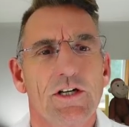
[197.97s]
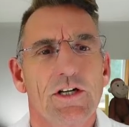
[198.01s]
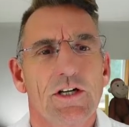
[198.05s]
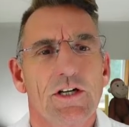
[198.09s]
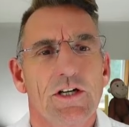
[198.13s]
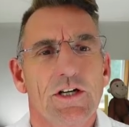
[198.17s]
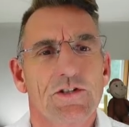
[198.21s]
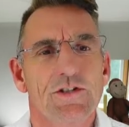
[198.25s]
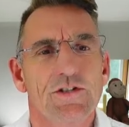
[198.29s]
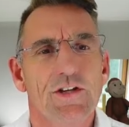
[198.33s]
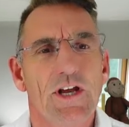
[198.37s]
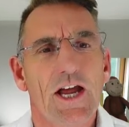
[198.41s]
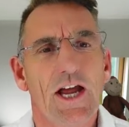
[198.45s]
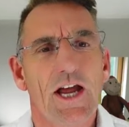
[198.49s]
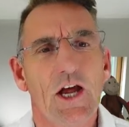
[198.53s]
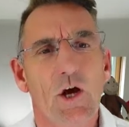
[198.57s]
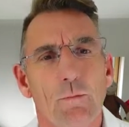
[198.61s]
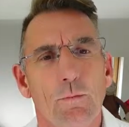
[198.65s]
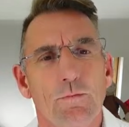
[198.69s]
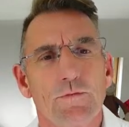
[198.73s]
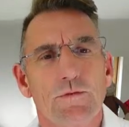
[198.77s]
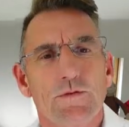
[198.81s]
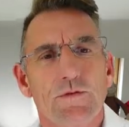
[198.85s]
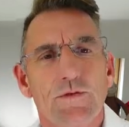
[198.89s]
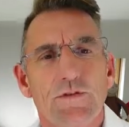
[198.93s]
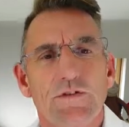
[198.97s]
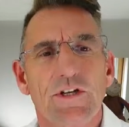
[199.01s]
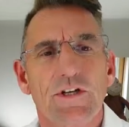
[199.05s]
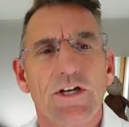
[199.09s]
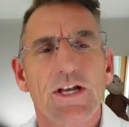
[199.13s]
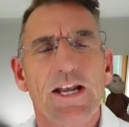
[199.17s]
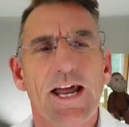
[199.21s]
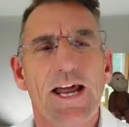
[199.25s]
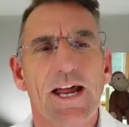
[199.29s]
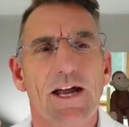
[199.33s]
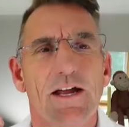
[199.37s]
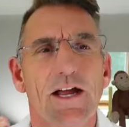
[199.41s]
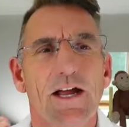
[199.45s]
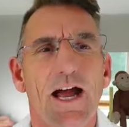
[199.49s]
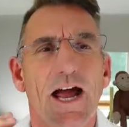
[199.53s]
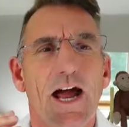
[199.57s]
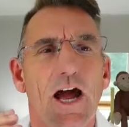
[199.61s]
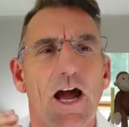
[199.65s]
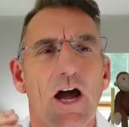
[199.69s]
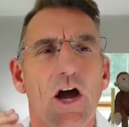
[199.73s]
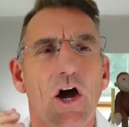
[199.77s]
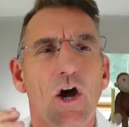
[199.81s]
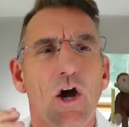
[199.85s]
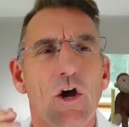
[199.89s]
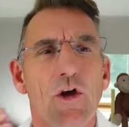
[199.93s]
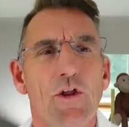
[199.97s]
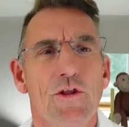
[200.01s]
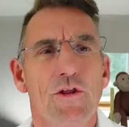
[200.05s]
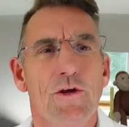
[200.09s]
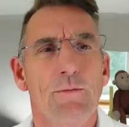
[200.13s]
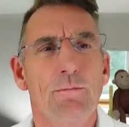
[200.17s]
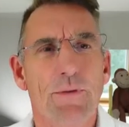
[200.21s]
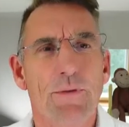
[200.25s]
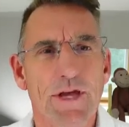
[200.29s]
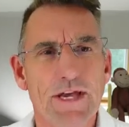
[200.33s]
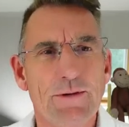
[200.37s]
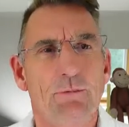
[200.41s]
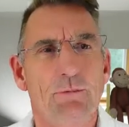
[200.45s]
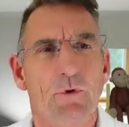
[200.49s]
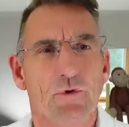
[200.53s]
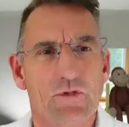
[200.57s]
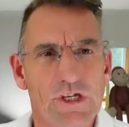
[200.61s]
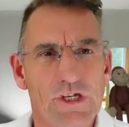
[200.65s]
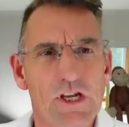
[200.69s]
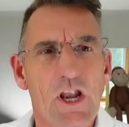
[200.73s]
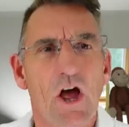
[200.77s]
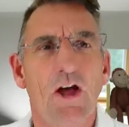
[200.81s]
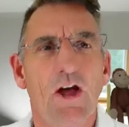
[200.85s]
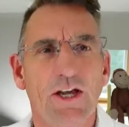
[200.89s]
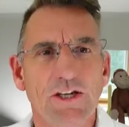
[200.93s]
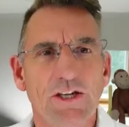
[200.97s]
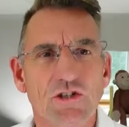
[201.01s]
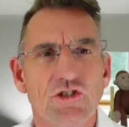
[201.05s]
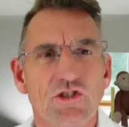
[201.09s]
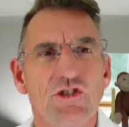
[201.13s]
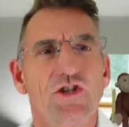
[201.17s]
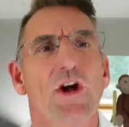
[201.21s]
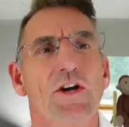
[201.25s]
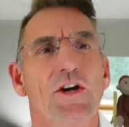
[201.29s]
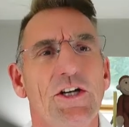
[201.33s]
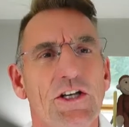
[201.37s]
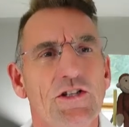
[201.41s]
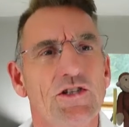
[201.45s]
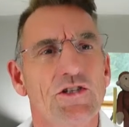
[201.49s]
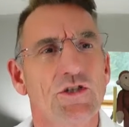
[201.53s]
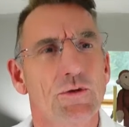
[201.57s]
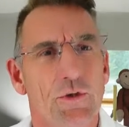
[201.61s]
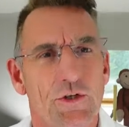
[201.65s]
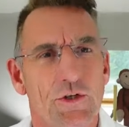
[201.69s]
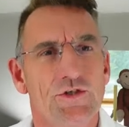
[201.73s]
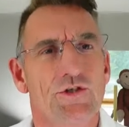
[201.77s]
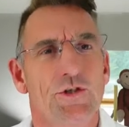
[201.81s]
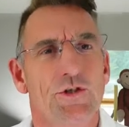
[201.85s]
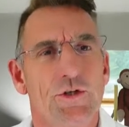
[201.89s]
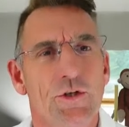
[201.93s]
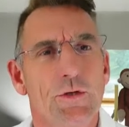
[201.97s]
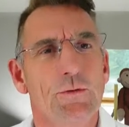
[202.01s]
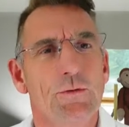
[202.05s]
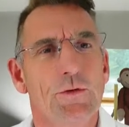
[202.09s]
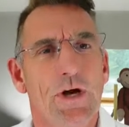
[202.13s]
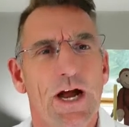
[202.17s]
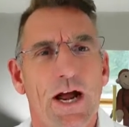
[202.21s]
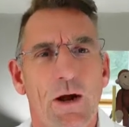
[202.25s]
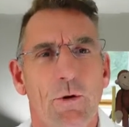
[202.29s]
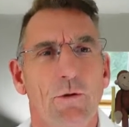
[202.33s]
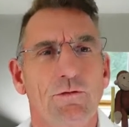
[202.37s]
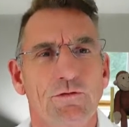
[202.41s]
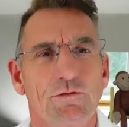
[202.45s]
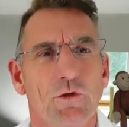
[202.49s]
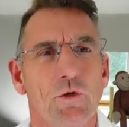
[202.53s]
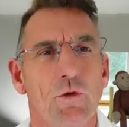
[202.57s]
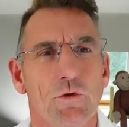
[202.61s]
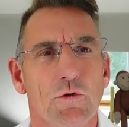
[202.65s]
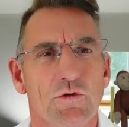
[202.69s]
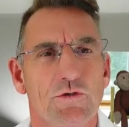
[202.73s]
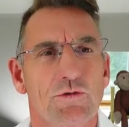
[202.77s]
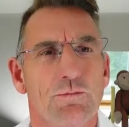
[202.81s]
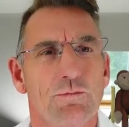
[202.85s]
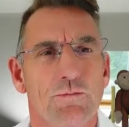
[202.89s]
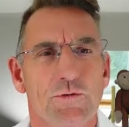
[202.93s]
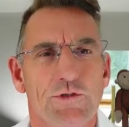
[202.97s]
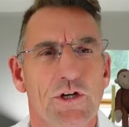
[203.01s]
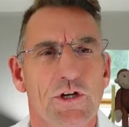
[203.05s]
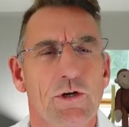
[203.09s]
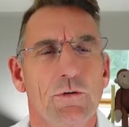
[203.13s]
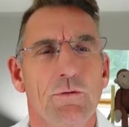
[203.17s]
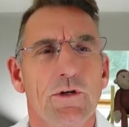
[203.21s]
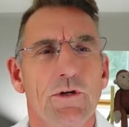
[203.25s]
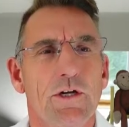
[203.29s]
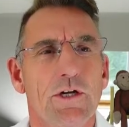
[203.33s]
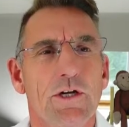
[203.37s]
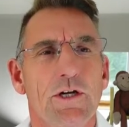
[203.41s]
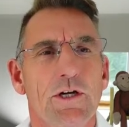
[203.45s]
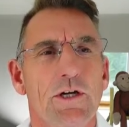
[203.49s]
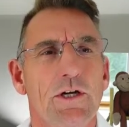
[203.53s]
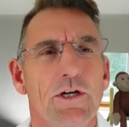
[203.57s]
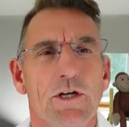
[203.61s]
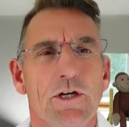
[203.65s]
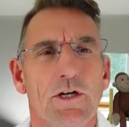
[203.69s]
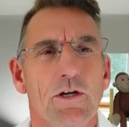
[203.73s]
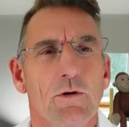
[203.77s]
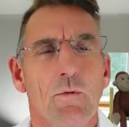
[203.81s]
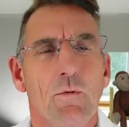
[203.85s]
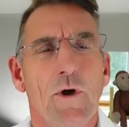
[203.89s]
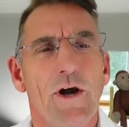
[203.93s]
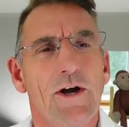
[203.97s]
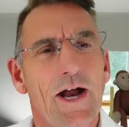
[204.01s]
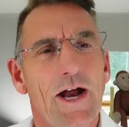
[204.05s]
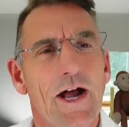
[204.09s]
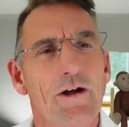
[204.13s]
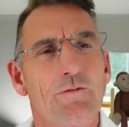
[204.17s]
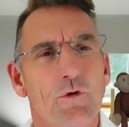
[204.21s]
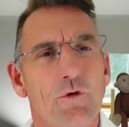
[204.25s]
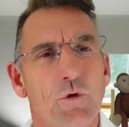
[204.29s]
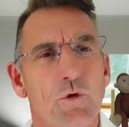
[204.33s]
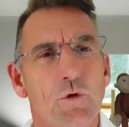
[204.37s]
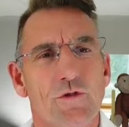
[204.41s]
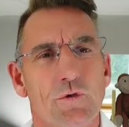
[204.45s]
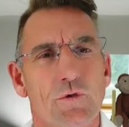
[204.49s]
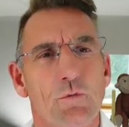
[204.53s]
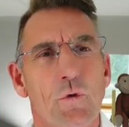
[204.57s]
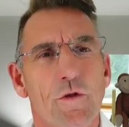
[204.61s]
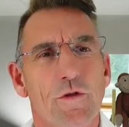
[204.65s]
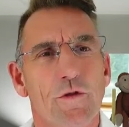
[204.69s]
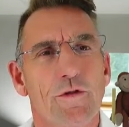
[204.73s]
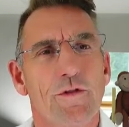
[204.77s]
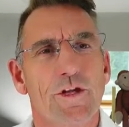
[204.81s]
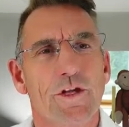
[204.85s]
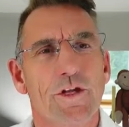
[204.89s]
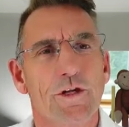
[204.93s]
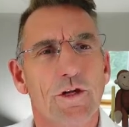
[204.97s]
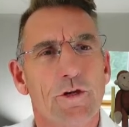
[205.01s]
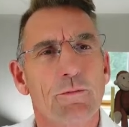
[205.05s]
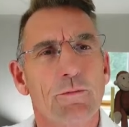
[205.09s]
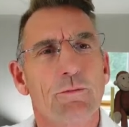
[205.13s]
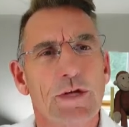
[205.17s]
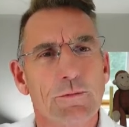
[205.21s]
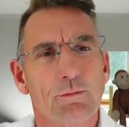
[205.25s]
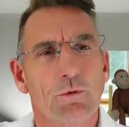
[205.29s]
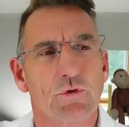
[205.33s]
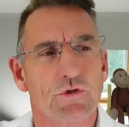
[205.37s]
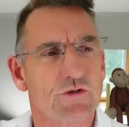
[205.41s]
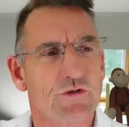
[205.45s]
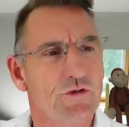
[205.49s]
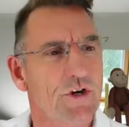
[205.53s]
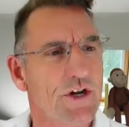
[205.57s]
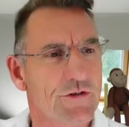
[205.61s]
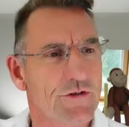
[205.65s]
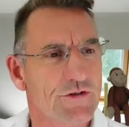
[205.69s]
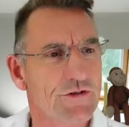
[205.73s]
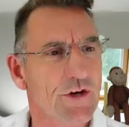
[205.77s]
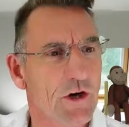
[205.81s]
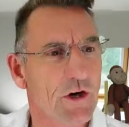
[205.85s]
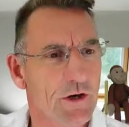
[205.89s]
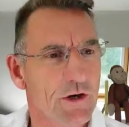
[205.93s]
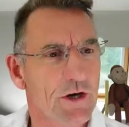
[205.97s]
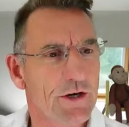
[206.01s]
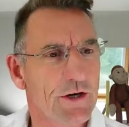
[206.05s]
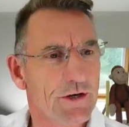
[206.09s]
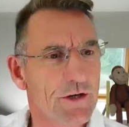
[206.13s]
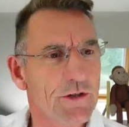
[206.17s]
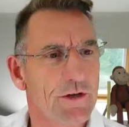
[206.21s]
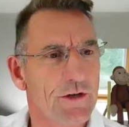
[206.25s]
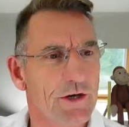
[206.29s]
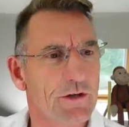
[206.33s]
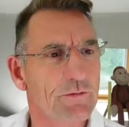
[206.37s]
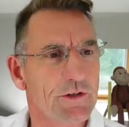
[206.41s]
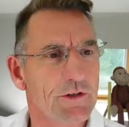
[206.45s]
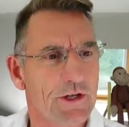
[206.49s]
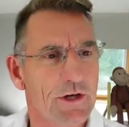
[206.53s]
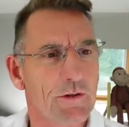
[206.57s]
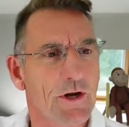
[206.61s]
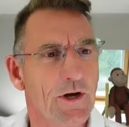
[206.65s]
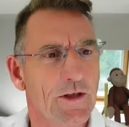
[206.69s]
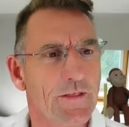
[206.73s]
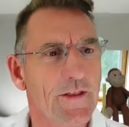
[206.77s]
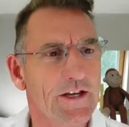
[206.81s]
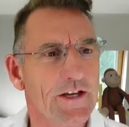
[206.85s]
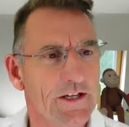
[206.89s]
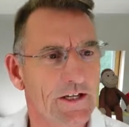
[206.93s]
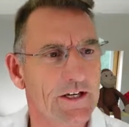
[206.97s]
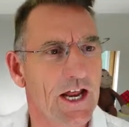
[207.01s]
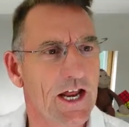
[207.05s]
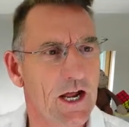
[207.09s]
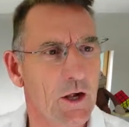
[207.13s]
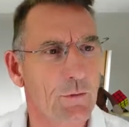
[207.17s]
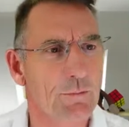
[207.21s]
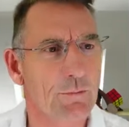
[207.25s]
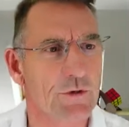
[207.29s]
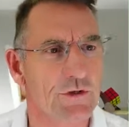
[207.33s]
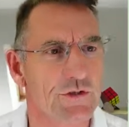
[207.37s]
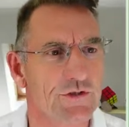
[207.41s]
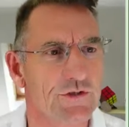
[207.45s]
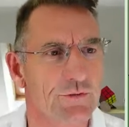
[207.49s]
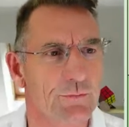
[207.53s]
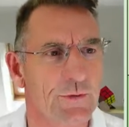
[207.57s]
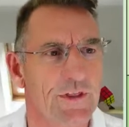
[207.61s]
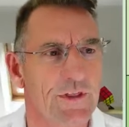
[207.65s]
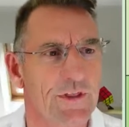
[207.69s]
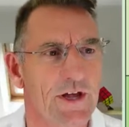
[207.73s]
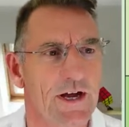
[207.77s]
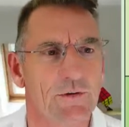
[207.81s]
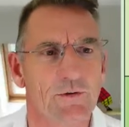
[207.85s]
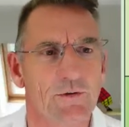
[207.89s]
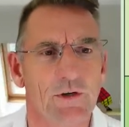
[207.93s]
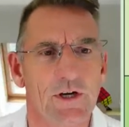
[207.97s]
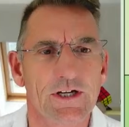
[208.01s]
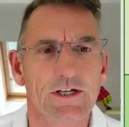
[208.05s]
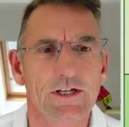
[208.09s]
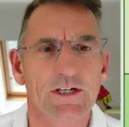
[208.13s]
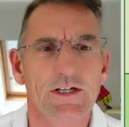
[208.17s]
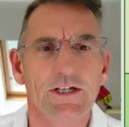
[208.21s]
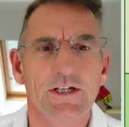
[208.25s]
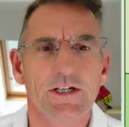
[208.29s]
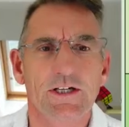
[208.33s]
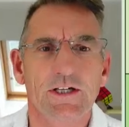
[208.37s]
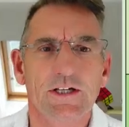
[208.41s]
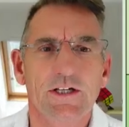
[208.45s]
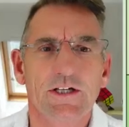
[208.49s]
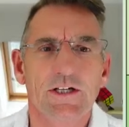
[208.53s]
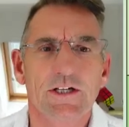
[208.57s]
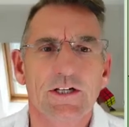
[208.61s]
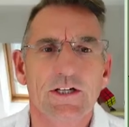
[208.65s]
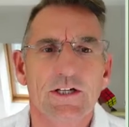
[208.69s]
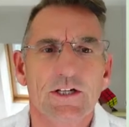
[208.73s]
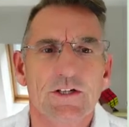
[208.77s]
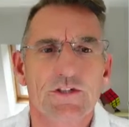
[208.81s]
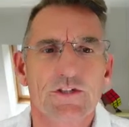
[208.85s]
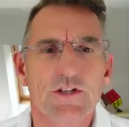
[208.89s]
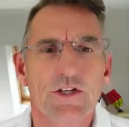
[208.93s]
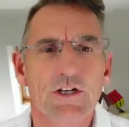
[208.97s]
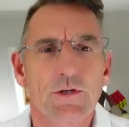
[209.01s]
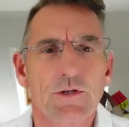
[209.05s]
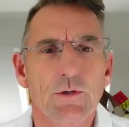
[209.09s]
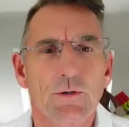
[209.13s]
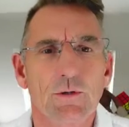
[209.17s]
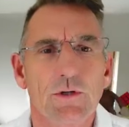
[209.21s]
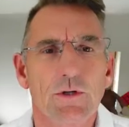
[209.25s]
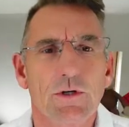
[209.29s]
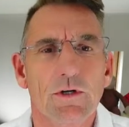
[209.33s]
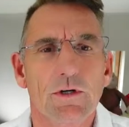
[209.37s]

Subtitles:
to help to let other people's light shine into us through our flaws. So where our flaws are one thing, other people's strengths are another, and they can help us with that, right? So